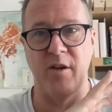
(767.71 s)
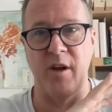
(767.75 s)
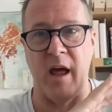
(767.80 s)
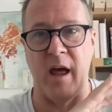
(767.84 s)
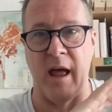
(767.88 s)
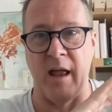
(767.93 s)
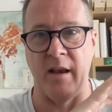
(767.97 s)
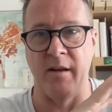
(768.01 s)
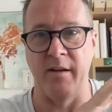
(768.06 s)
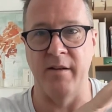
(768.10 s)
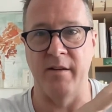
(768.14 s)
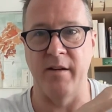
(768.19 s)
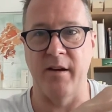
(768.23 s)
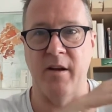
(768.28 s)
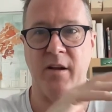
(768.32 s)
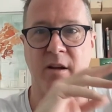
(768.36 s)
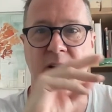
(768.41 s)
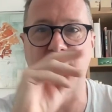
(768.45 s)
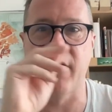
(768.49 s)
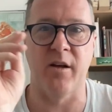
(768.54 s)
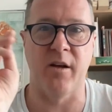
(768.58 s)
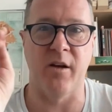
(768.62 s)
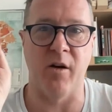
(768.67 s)
And
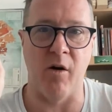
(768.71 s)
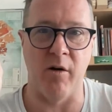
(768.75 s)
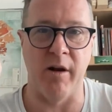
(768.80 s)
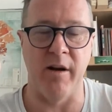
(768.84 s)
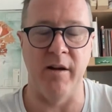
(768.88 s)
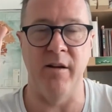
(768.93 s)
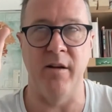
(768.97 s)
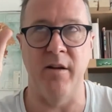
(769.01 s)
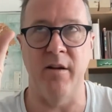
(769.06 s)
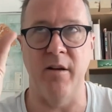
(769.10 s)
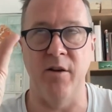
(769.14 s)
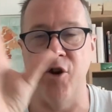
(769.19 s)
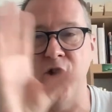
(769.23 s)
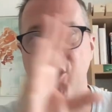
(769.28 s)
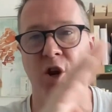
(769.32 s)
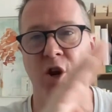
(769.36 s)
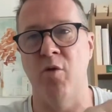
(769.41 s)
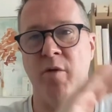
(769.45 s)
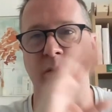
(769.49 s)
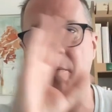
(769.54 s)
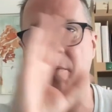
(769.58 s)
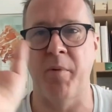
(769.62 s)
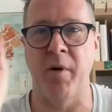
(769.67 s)
Colin
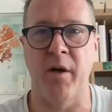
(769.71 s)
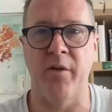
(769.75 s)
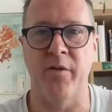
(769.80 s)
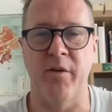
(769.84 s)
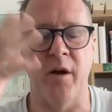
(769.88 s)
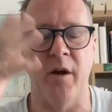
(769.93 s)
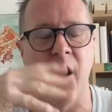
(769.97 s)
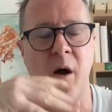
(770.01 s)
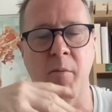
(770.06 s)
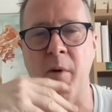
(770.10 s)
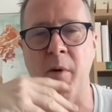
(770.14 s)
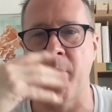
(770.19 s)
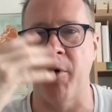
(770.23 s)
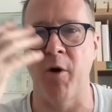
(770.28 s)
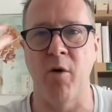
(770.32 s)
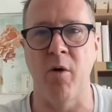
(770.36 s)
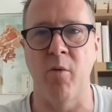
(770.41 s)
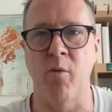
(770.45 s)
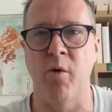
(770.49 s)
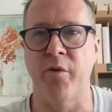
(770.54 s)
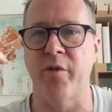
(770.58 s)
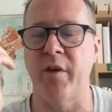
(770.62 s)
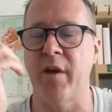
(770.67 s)
knew the person. I can't remember who it
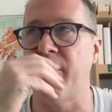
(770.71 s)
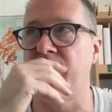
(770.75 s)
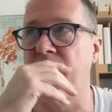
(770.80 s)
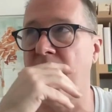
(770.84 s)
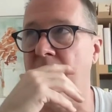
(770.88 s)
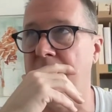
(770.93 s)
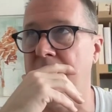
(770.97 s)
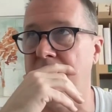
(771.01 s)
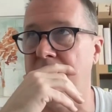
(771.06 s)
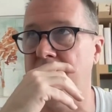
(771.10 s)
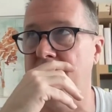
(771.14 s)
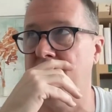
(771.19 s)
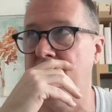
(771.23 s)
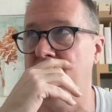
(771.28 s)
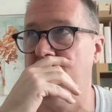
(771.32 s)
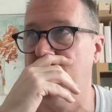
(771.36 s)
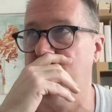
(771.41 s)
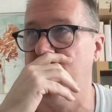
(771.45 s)
was that he phoned.